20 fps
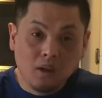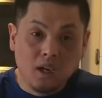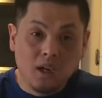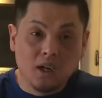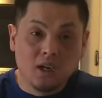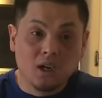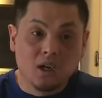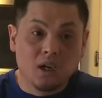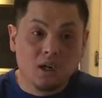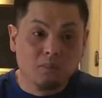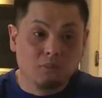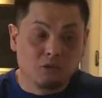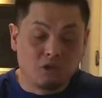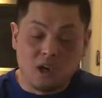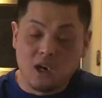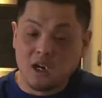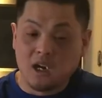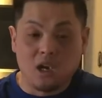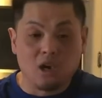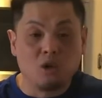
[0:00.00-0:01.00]
and
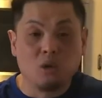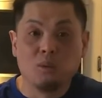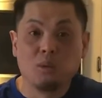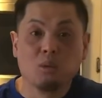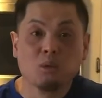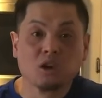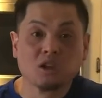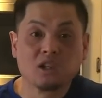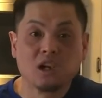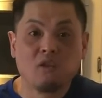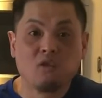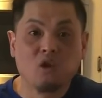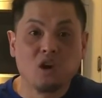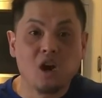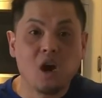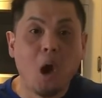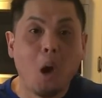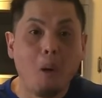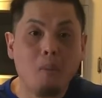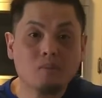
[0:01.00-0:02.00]
try it out. Hope it worked out for you.